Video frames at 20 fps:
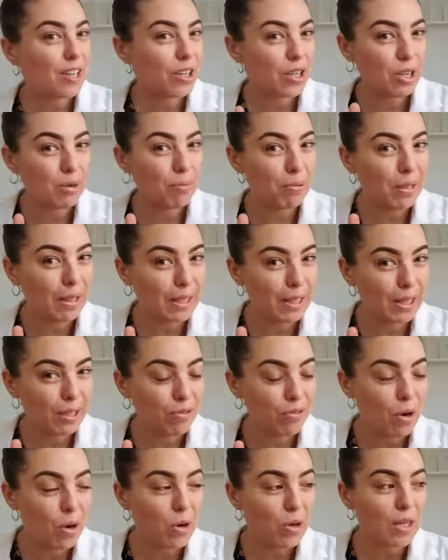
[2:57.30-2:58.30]
completely
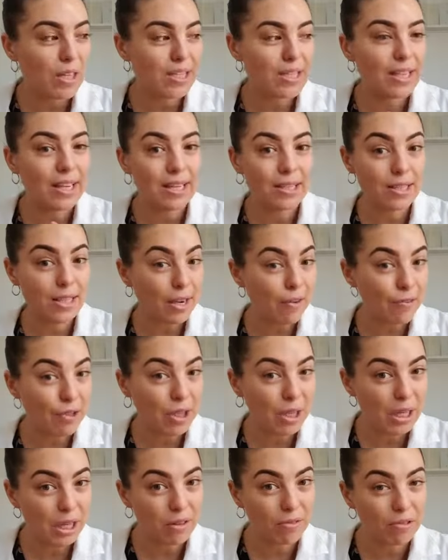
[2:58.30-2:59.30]
wrong. That's against
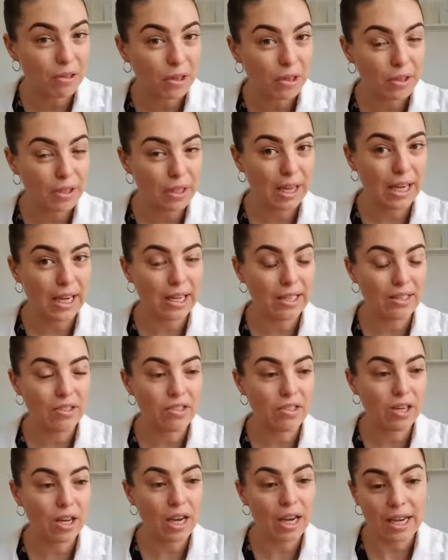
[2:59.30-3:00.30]
everything I've learned,
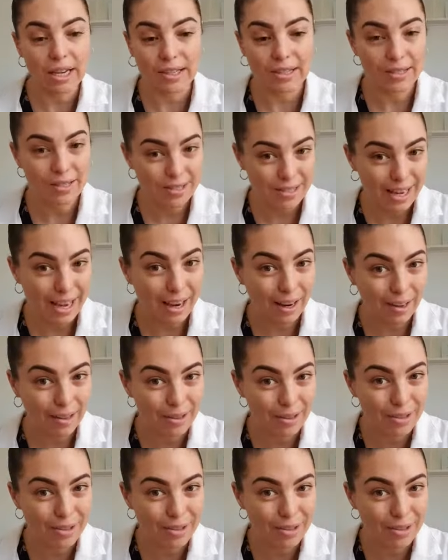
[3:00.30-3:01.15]
and I understand